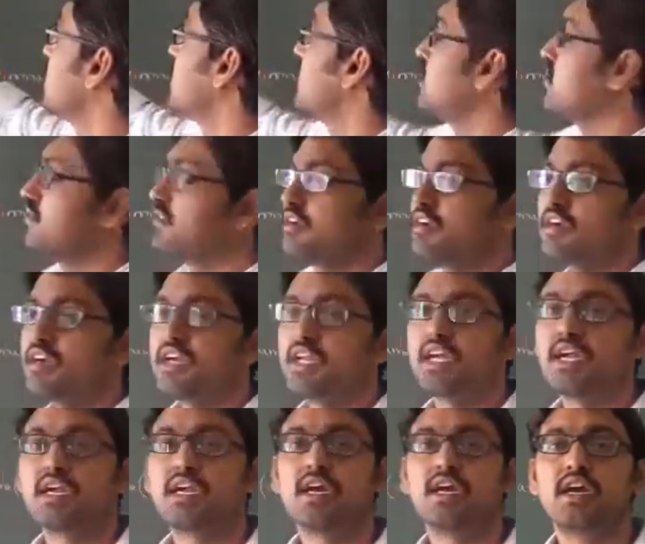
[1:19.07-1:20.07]

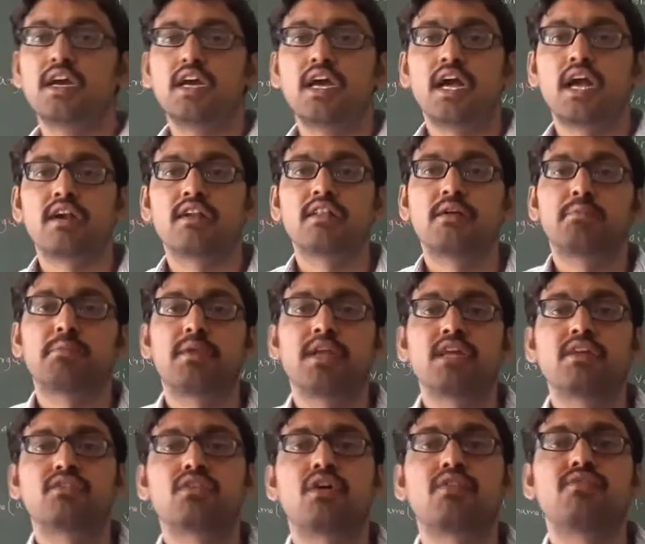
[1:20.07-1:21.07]
inserted at the
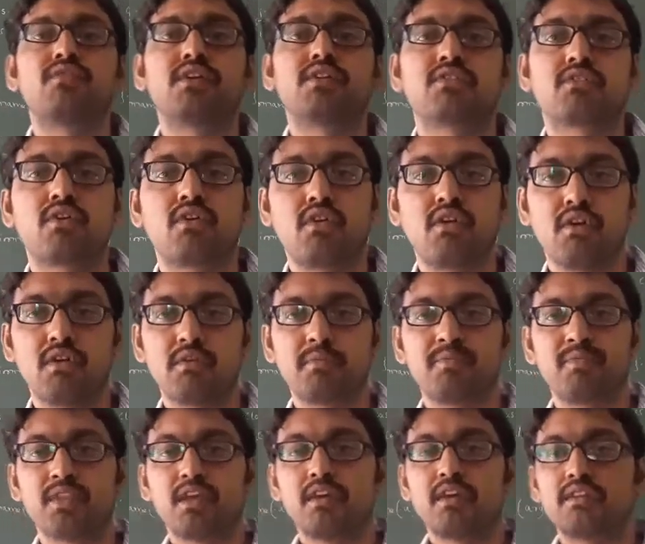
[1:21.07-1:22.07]
place of its call.
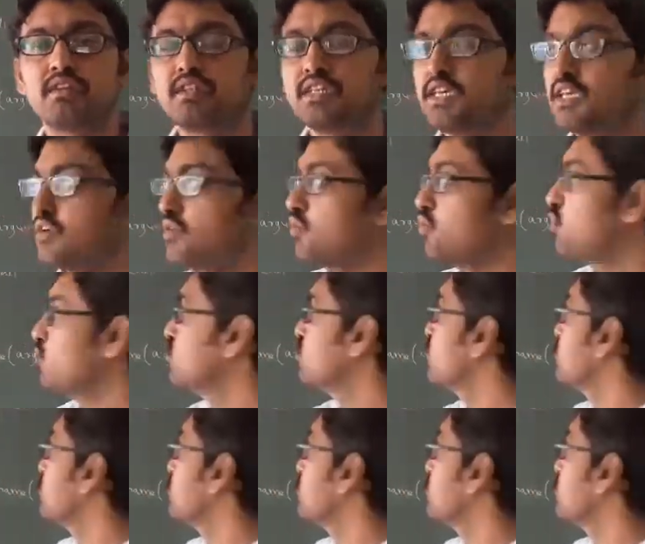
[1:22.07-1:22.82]
See, whose